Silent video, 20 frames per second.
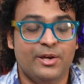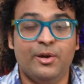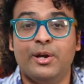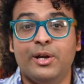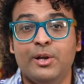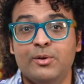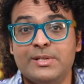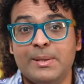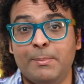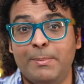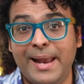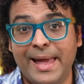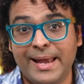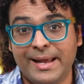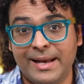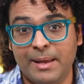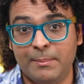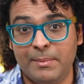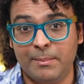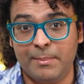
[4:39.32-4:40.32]
You can use a black
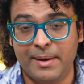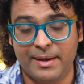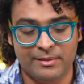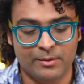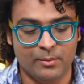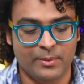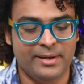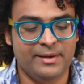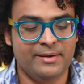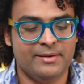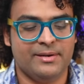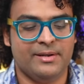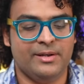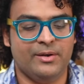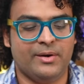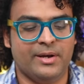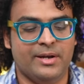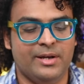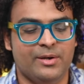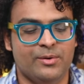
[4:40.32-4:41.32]
lemon, by the way. You
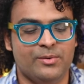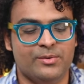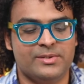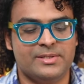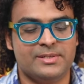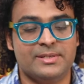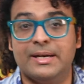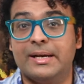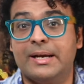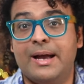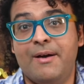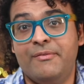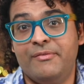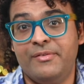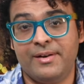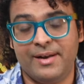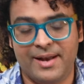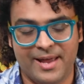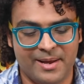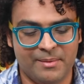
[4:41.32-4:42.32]
can use
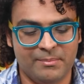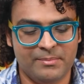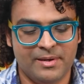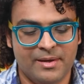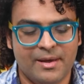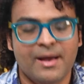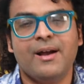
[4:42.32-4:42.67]
Kaffir Lime.